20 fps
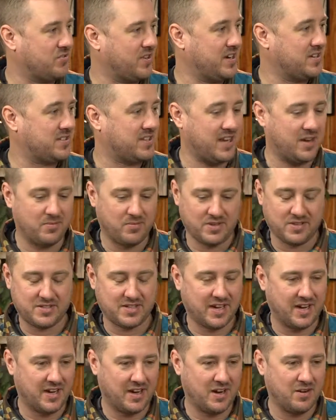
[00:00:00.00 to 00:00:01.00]
race team was
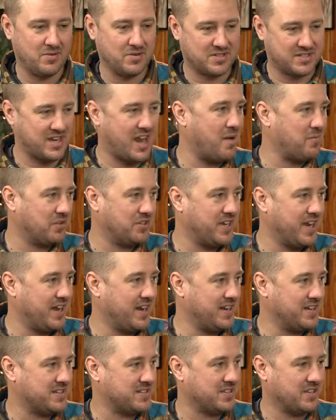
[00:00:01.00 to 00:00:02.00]
like, it was
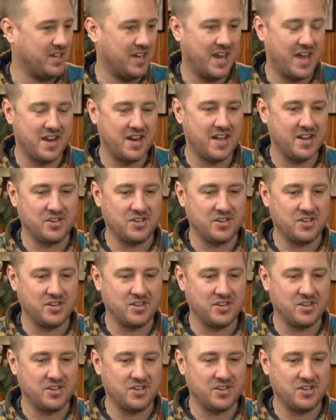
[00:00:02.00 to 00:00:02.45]
simultaneously, and then